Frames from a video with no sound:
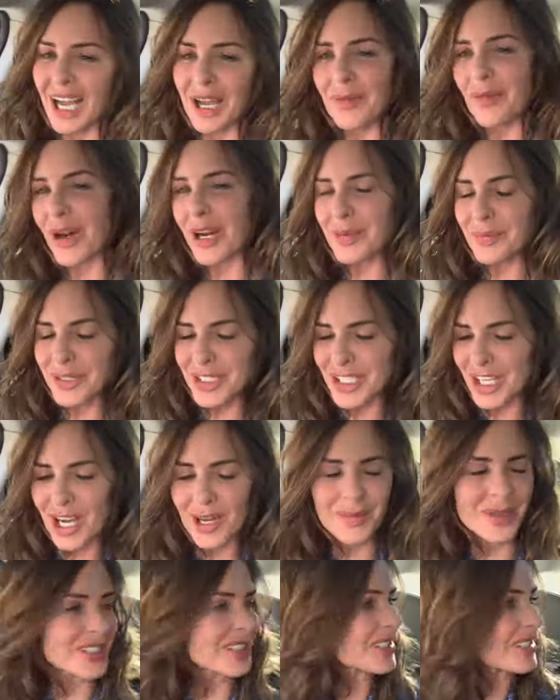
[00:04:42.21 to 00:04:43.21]
I'm wearing
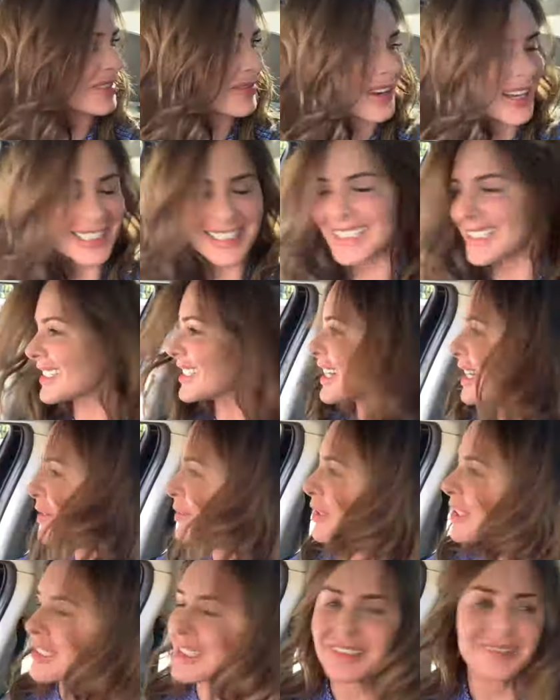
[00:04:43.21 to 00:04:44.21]
pyjamas as a fashion
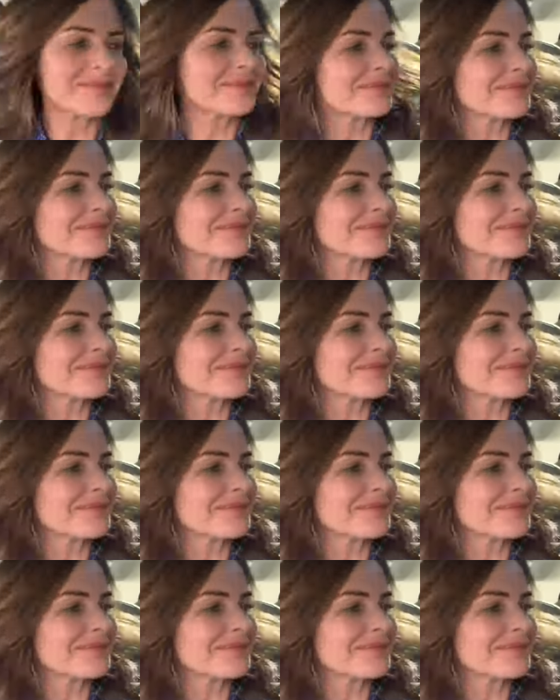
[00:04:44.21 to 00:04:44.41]
statement.